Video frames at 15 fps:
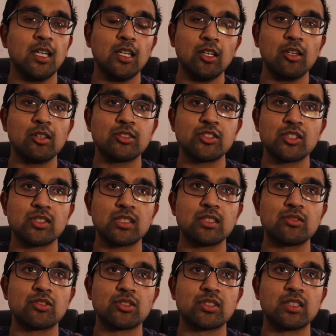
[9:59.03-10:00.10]
it's just
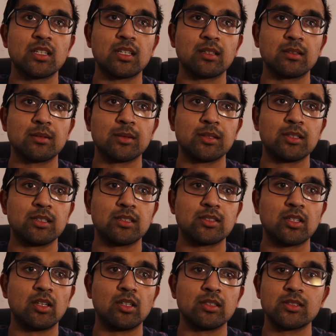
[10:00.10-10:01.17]
interesting.
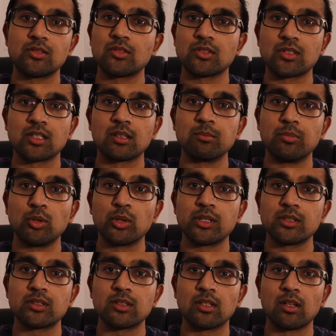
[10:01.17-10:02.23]
It's all interesting
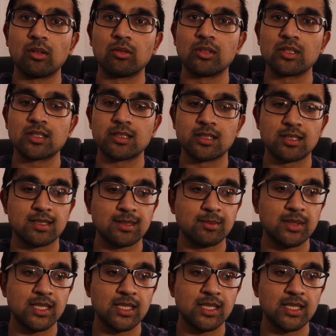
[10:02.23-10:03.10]
points. The system